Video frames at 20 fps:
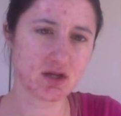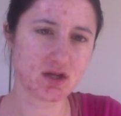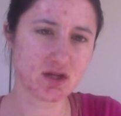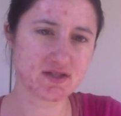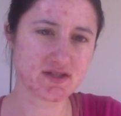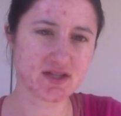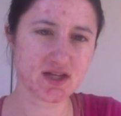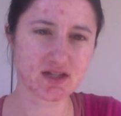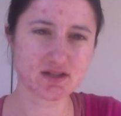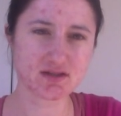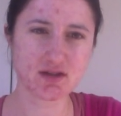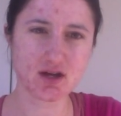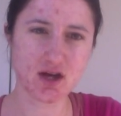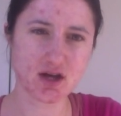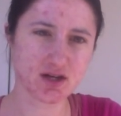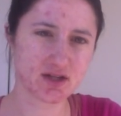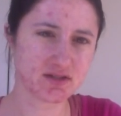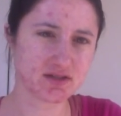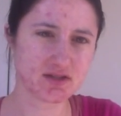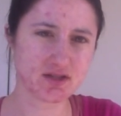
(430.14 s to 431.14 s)
It's like
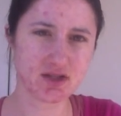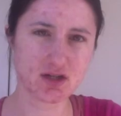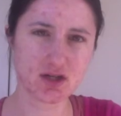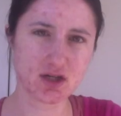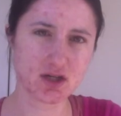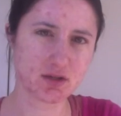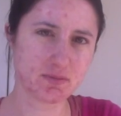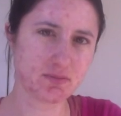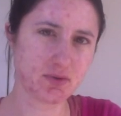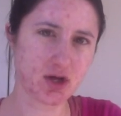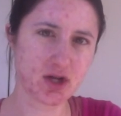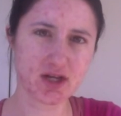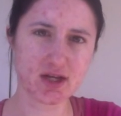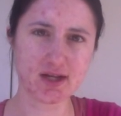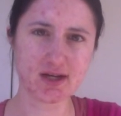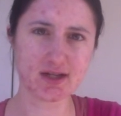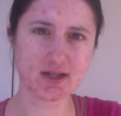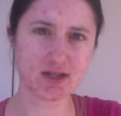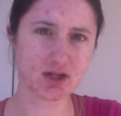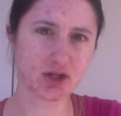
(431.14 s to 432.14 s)
talking to your body
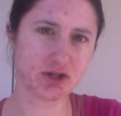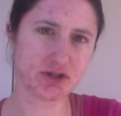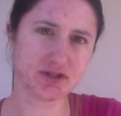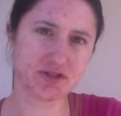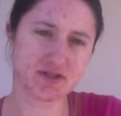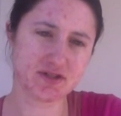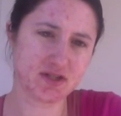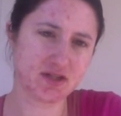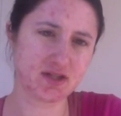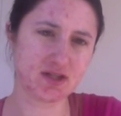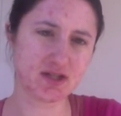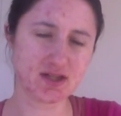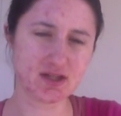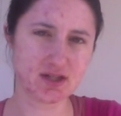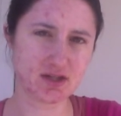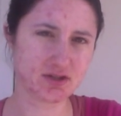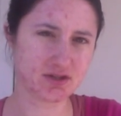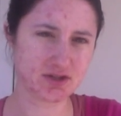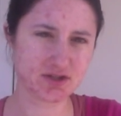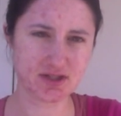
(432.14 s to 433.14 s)
in a currency that it
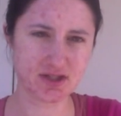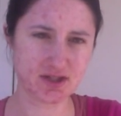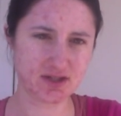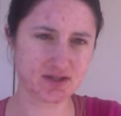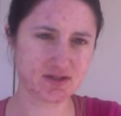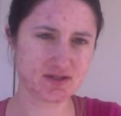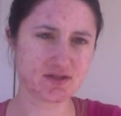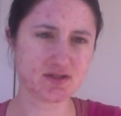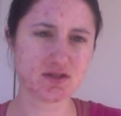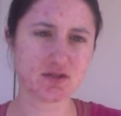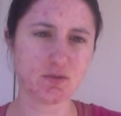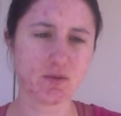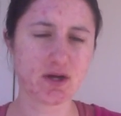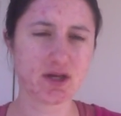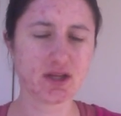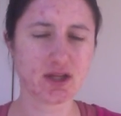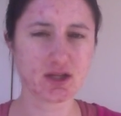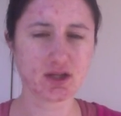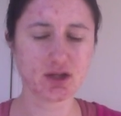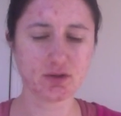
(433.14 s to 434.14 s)
understands.
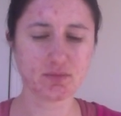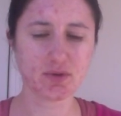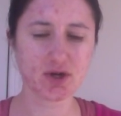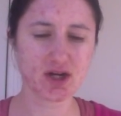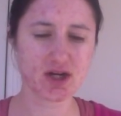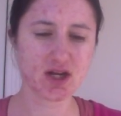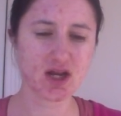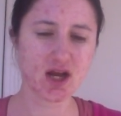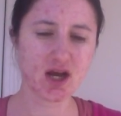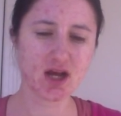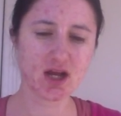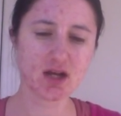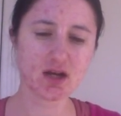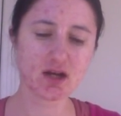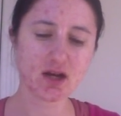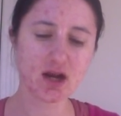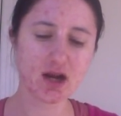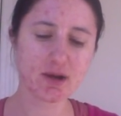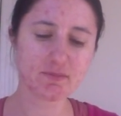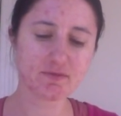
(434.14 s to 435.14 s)
Like, your body,
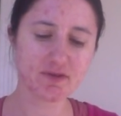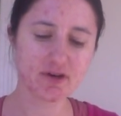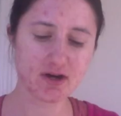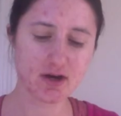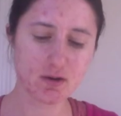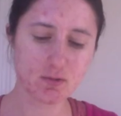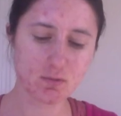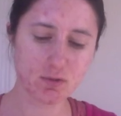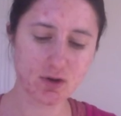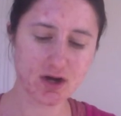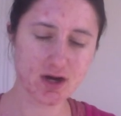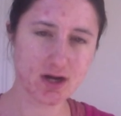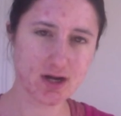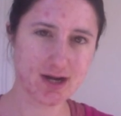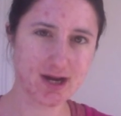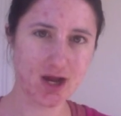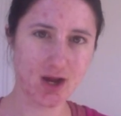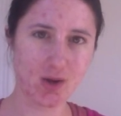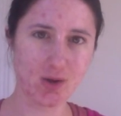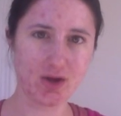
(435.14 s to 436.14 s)
and I'm very aware
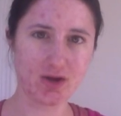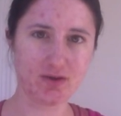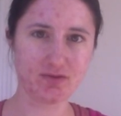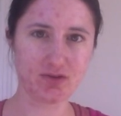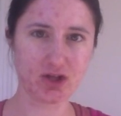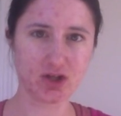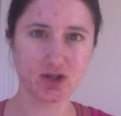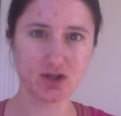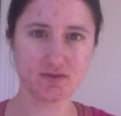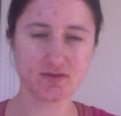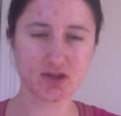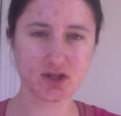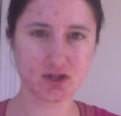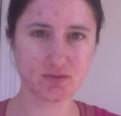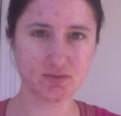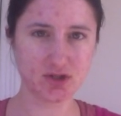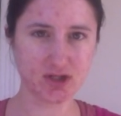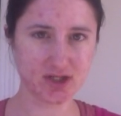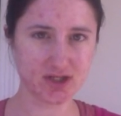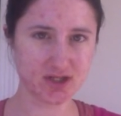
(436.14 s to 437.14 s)
now of, like, all the
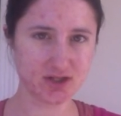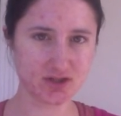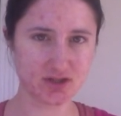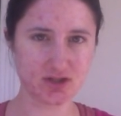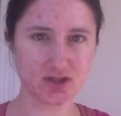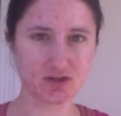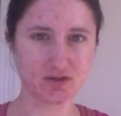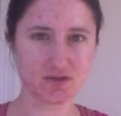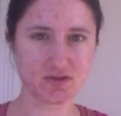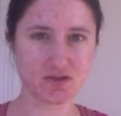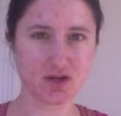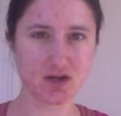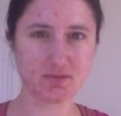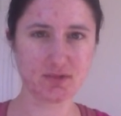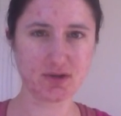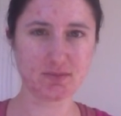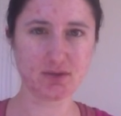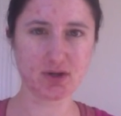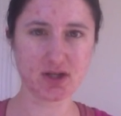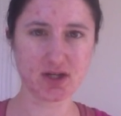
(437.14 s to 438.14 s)
communication that goes on in
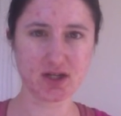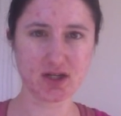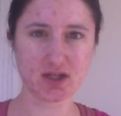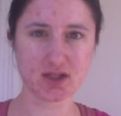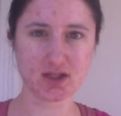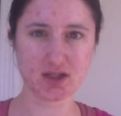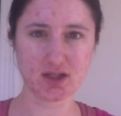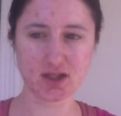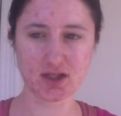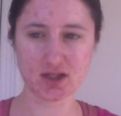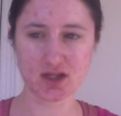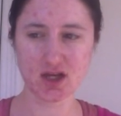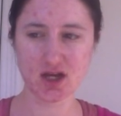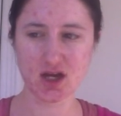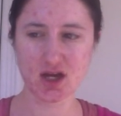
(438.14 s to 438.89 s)
my body. Like,